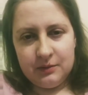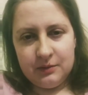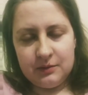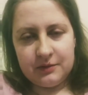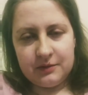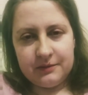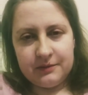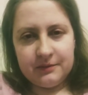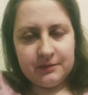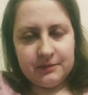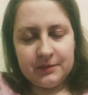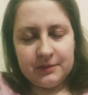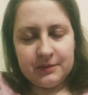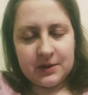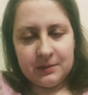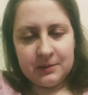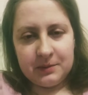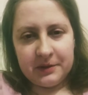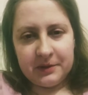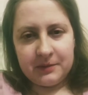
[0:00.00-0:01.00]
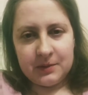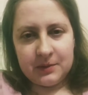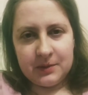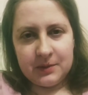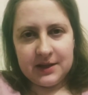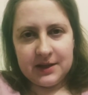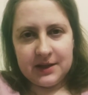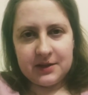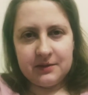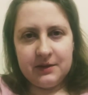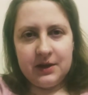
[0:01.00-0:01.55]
or simply from the last